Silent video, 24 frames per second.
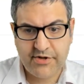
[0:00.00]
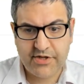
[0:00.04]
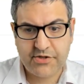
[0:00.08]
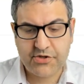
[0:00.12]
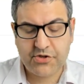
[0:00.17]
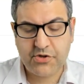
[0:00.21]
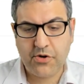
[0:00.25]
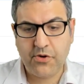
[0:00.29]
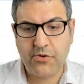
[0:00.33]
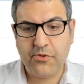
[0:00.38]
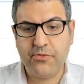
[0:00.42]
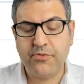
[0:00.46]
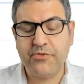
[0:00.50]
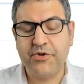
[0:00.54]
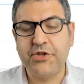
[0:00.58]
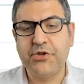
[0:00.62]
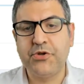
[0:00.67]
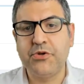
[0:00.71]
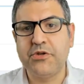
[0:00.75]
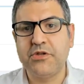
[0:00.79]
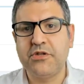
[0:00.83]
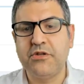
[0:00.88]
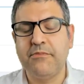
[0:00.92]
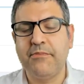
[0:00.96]
So
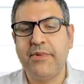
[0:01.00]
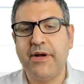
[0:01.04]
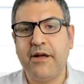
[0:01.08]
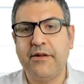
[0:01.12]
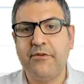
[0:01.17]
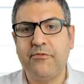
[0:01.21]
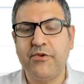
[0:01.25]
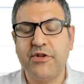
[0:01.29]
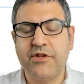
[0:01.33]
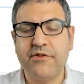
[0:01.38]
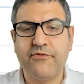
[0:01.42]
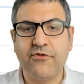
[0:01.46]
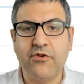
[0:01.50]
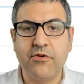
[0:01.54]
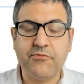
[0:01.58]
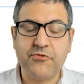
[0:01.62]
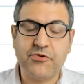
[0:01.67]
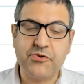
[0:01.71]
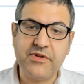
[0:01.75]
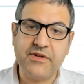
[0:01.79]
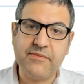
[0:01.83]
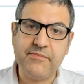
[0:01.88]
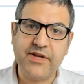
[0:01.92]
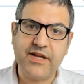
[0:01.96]
reduce the bandwidth from
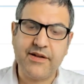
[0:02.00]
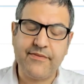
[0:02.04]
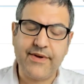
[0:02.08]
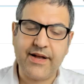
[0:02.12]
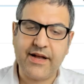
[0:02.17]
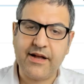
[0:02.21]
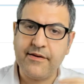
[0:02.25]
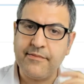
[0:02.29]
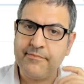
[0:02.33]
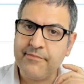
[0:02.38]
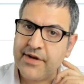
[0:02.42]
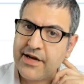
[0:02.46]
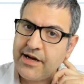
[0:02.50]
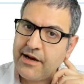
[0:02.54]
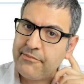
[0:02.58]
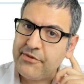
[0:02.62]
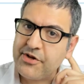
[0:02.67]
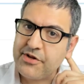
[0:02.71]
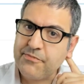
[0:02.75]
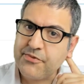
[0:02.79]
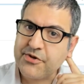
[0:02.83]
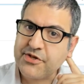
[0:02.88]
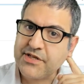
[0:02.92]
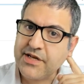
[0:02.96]
3
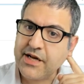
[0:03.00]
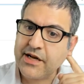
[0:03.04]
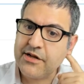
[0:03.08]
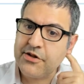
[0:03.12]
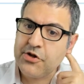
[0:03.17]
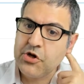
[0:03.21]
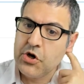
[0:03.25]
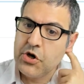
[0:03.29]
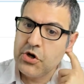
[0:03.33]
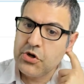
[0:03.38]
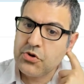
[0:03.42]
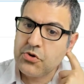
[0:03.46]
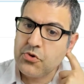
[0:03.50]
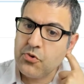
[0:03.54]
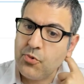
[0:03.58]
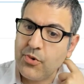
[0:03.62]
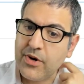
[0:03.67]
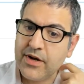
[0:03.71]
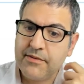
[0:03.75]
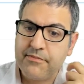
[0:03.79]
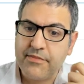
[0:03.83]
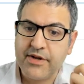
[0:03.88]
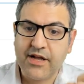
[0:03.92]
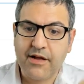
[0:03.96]
megabit per second to
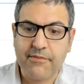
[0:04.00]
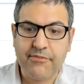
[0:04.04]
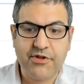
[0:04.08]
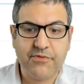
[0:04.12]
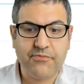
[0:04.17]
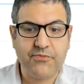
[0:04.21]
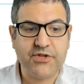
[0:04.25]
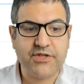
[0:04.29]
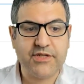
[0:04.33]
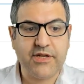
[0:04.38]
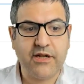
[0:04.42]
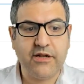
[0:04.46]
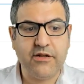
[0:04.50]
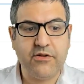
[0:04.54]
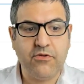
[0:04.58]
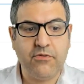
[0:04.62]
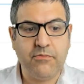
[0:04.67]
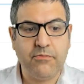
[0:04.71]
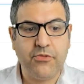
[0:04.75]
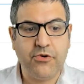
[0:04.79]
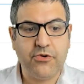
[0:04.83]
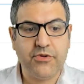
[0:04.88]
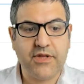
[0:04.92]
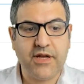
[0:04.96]
1 megabit per second
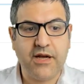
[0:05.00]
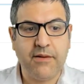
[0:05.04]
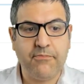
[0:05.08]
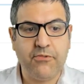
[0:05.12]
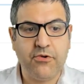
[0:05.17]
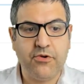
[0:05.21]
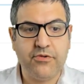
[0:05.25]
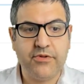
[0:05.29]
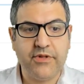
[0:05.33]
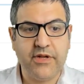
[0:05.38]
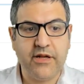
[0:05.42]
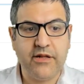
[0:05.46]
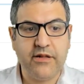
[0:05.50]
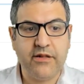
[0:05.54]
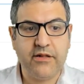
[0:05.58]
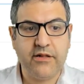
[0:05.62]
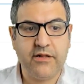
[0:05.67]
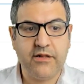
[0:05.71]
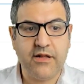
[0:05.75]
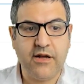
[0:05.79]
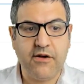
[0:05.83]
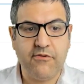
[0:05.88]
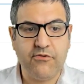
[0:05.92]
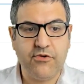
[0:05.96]
on both upload
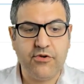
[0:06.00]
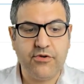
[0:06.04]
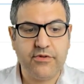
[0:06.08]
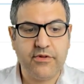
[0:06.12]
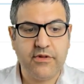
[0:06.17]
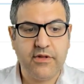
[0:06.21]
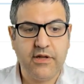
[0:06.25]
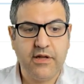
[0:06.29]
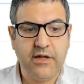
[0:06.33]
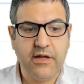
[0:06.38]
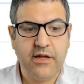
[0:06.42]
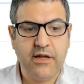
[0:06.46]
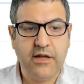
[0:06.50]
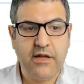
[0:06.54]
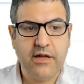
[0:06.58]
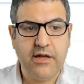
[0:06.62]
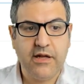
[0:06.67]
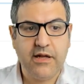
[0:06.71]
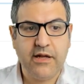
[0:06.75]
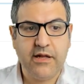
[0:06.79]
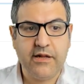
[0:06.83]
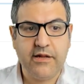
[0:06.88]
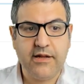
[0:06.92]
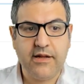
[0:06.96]
and download.
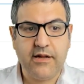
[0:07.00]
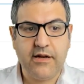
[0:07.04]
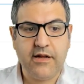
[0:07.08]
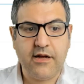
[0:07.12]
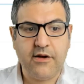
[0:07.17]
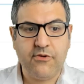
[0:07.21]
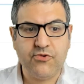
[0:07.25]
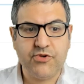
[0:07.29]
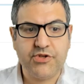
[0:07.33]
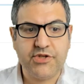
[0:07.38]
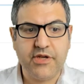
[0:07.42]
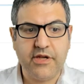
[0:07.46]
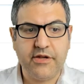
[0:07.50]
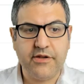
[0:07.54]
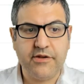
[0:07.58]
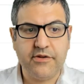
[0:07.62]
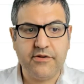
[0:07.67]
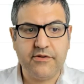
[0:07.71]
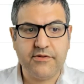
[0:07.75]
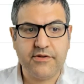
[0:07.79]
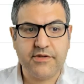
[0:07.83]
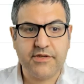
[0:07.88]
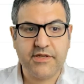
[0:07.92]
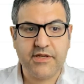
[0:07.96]
And then I will say
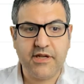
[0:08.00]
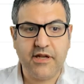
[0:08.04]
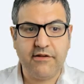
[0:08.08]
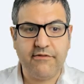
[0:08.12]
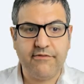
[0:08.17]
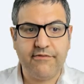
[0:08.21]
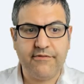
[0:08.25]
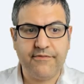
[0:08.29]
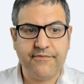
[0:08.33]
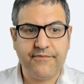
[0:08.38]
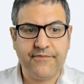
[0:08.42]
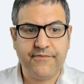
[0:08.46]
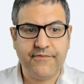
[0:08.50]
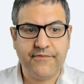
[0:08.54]
here save.